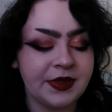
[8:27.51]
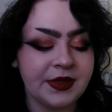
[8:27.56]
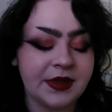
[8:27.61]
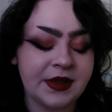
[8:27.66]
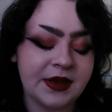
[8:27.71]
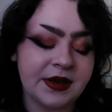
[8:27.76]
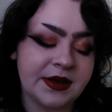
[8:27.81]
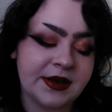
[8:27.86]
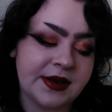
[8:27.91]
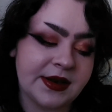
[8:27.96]

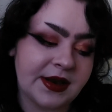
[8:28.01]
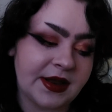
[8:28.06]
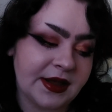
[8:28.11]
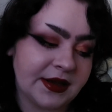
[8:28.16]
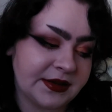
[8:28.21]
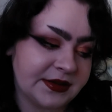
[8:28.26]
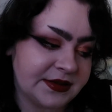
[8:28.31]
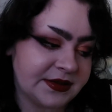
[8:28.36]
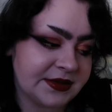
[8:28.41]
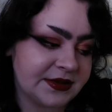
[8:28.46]
the
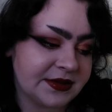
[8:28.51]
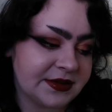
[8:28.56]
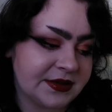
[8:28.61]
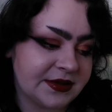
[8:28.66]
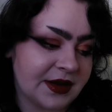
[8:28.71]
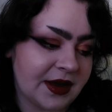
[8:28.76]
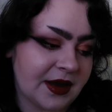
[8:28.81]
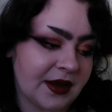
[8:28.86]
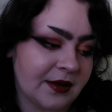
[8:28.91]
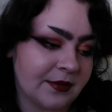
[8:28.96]
next
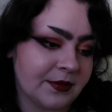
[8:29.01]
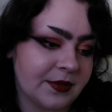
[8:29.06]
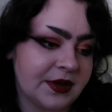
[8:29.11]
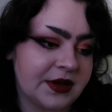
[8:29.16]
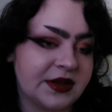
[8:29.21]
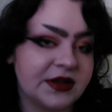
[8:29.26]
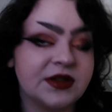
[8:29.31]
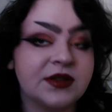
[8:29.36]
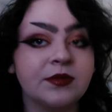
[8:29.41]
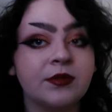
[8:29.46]
step
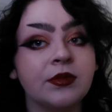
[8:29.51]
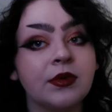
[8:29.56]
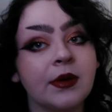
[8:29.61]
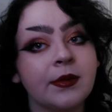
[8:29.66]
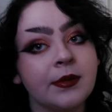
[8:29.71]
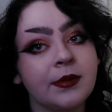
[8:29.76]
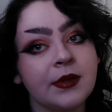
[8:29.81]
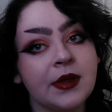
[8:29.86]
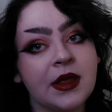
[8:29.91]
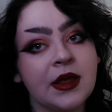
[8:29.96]
is
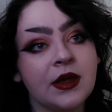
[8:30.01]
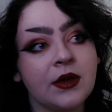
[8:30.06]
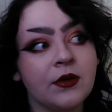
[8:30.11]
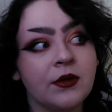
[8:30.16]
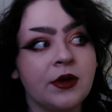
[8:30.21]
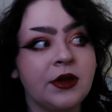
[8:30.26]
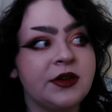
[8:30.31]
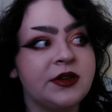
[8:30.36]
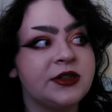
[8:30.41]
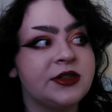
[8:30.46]
probably
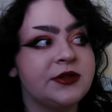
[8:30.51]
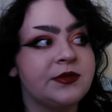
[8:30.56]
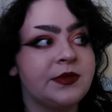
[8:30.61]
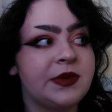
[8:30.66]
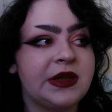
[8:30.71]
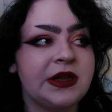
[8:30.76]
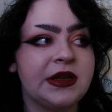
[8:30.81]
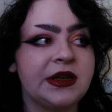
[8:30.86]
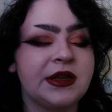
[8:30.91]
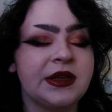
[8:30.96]
going to
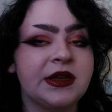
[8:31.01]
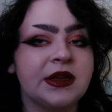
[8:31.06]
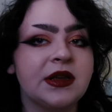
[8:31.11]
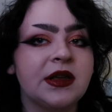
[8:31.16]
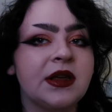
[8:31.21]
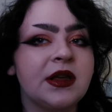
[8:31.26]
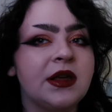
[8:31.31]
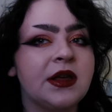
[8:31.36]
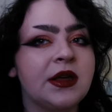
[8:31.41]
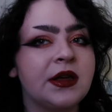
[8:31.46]
be
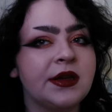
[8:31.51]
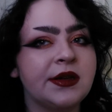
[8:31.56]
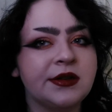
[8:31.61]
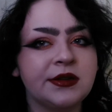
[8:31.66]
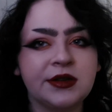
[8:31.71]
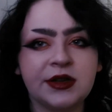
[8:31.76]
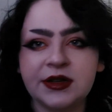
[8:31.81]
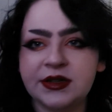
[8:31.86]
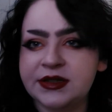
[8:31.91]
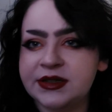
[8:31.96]

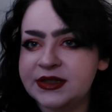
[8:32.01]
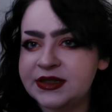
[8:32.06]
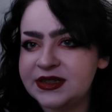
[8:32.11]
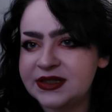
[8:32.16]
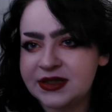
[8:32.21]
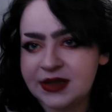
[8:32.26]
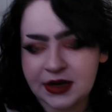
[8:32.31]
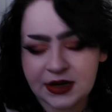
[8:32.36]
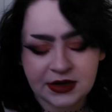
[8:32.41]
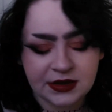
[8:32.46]
just
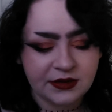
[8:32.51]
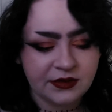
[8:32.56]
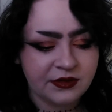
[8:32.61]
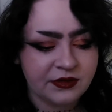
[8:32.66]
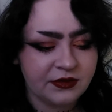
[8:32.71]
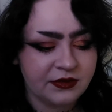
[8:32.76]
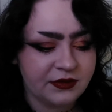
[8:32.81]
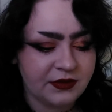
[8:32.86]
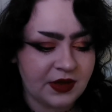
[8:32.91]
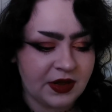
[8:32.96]
setting the
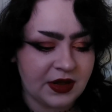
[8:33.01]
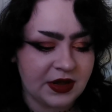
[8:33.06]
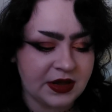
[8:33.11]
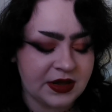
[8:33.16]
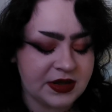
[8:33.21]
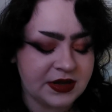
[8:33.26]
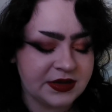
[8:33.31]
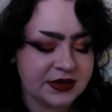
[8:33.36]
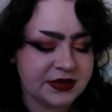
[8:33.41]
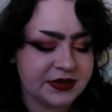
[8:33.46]

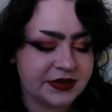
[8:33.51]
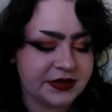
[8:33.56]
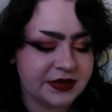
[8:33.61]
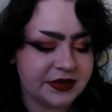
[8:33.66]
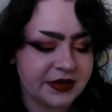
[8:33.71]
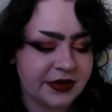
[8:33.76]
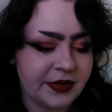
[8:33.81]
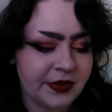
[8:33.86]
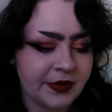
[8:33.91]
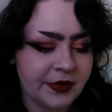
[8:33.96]

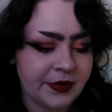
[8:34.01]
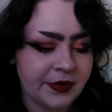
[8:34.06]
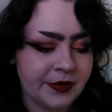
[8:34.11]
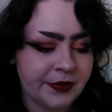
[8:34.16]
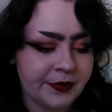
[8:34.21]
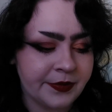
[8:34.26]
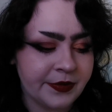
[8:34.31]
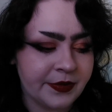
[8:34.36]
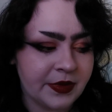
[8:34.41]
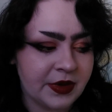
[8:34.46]
face,
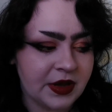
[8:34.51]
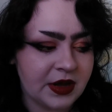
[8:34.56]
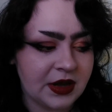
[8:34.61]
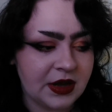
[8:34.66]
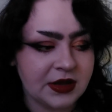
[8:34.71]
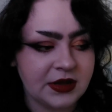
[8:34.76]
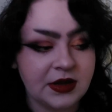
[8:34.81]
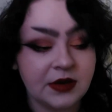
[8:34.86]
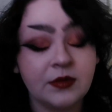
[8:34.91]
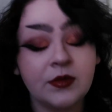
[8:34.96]

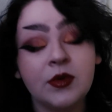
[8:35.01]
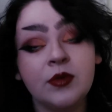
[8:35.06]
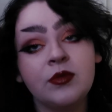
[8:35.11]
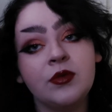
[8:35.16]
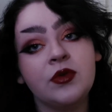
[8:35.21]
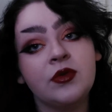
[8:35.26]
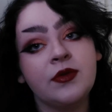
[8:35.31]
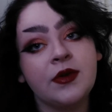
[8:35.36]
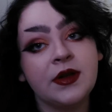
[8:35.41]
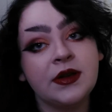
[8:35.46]
and then we'll
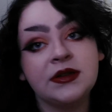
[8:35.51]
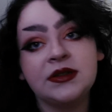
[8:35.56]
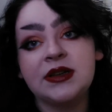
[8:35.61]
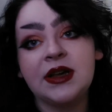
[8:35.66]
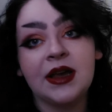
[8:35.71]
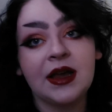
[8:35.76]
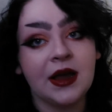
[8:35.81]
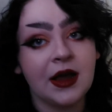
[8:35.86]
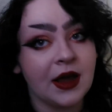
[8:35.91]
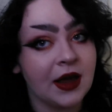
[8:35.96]
move on to
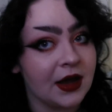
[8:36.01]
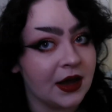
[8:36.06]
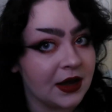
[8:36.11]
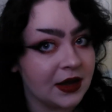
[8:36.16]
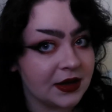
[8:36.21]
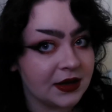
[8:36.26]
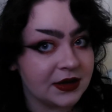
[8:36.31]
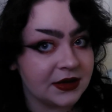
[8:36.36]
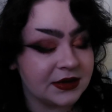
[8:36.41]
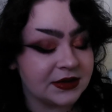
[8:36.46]

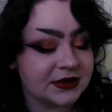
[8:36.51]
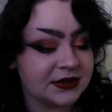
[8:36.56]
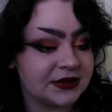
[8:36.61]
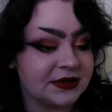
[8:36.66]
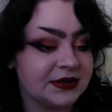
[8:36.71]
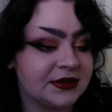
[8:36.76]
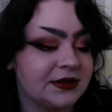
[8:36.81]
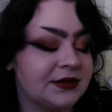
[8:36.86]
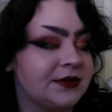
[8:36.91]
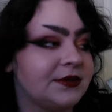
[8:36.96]

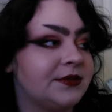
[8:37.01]
eyes.